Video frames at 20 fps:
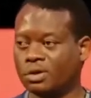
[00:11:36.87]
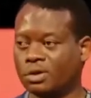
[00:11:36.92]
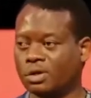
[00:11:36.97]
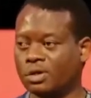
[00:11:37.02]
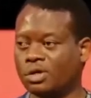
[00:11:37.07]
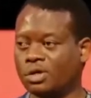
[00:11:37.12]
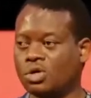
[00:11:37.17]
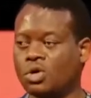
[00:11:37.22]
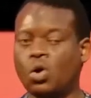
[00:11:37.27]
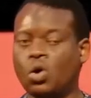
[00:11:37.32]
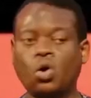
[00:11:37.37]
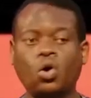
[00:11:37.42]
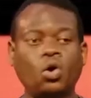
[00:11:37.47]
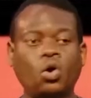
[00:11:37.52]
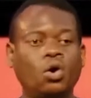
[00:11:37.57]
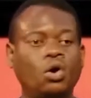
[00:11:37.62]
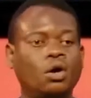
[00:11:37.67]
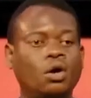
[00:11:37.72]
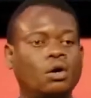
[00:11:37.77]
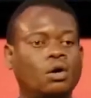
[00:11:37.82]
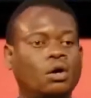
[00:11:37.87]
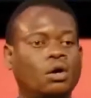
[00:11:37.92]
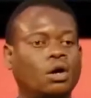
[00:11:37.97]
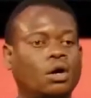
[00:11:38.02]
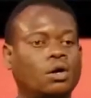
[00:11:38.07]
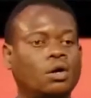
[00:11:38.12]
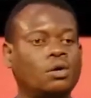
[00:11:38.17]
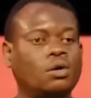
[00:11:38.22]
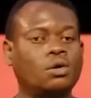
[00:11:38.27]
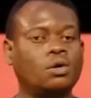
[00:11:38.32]
Your,
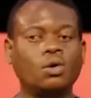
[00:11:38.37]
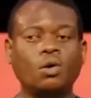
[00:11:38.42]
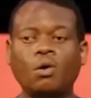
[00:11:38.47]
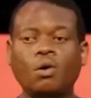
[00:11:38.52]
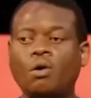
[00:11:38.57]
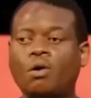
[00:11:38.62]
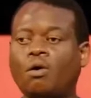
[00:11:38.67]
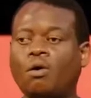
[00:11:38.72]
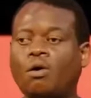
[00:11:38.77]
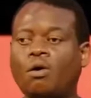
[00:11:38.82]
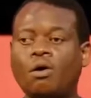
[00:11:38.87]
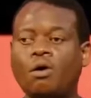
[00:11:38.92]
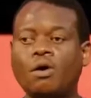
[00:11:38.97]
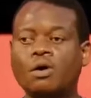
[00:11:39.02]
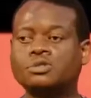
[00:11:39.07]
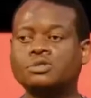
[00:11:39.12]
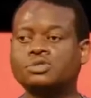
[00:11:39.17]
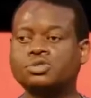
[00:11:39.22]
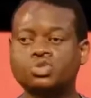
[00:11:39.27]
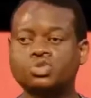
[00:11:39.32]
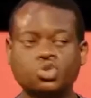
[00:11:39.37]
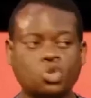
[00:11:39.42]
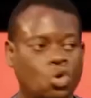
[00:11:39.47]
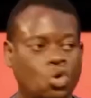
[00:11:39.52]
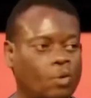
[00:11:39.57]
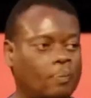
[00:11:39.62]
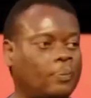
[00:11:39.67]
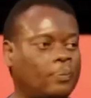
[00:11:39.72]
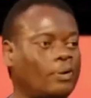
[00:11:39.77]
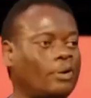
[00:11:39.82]
your
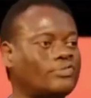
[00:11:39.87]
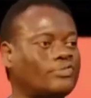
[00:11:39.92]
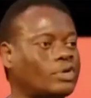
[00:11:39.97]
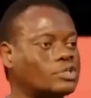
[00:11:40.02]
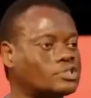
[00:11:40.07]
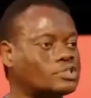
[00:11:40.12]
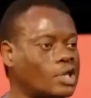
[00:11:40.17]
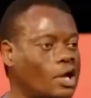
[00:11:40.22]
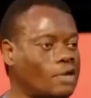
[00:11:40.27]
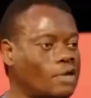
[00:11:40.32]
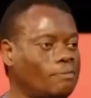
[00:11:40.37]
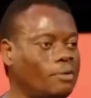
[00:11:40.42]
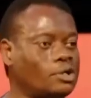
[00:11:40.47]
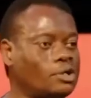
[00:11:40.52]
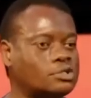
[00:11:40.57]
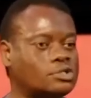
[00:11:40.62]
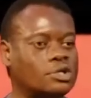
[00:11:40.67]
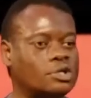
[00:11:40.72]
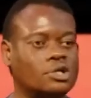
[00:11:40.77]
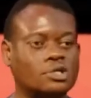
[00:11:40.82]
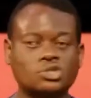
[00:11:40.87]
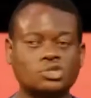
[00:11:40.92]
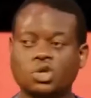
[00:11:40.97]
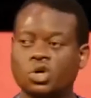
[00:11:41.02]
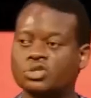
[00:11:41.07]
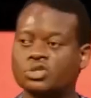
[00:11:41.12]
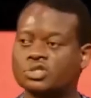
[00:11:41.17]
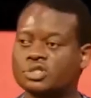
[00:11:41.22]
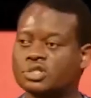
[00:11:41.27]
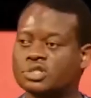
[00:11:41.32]
scope of assignment is
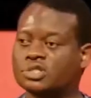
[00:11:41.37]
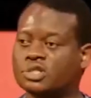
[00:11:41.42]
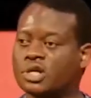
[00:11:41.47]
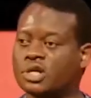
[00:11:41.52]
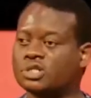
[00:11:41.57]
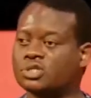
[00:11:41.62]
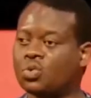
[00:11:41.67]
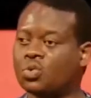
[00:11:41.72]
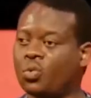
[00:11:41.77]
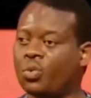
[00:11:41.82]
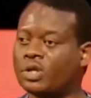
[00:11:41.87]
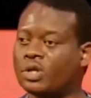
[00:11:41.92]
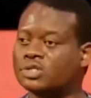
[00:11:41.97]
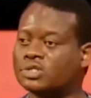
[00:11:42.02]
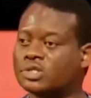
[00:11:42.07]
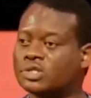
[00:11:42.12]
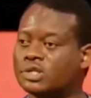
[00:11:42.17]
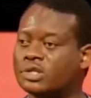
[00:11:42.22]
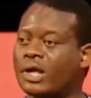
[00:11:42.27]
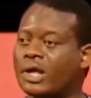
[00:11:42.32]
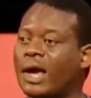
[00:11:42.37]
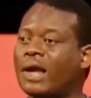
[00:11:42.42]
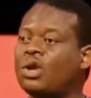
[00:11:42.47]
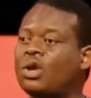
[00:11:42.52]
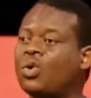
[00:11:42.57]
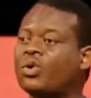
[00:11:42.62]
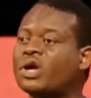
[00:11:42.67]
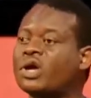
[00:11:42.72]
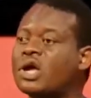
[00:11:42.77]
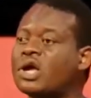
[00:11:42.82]
consistent with the
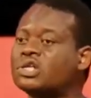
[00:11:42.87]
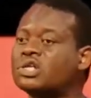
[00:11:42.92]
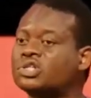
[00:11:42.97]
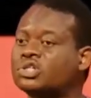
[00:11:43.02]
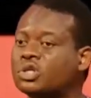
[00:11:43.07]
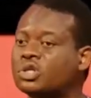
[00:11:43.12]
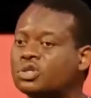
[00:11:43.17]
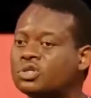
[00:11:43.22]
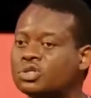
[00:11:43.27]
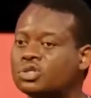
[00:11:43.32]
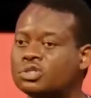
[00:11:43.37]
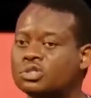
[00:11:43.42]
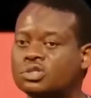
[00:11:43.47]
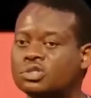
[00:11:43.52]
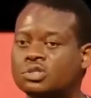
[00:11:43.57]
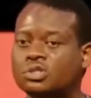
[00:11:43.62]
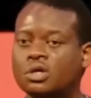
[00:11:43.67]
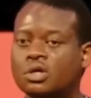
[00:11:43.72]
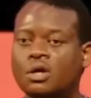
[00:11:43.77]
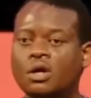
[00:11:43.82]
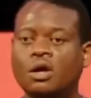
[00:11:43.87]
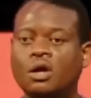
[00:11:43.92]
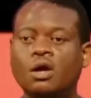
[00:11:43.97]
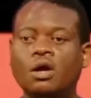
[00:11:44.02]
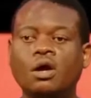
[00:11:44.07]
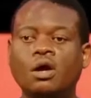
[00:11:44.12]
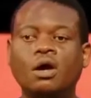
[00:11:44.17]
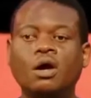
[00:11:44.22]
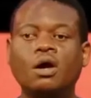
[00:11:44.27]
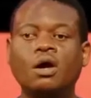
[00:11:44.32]
allocations
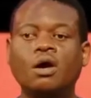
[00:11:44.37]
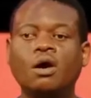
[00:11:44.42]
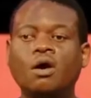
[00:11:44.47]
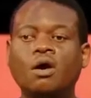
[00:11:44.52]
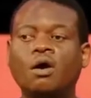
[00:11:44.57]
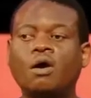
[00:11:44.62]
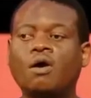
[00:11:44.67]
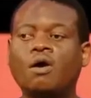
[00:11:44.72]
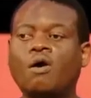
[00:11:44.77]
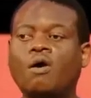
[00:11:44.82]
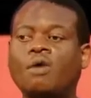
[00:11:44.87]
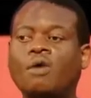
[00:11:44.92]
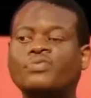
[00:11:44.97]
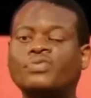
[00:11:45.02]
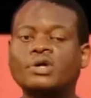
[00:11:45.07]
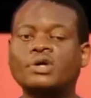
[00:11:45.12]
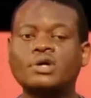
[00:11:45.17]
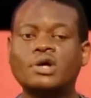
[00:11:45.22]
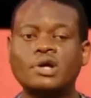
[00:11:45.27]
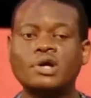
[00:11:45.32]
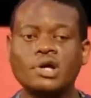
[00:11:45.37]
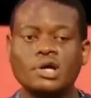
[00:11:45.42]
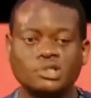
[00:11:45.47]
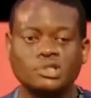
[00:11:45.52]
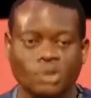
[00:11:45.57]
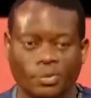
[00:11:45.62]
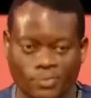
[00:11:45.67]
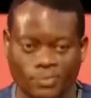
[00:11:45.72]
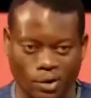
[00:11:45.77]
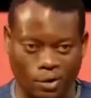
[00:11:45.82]
of the
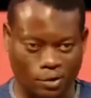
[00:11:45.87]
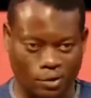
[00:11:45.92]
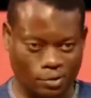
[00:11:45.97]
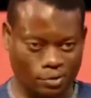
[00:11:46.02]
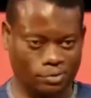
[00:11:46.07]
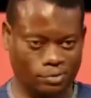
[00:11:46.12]
grace of God.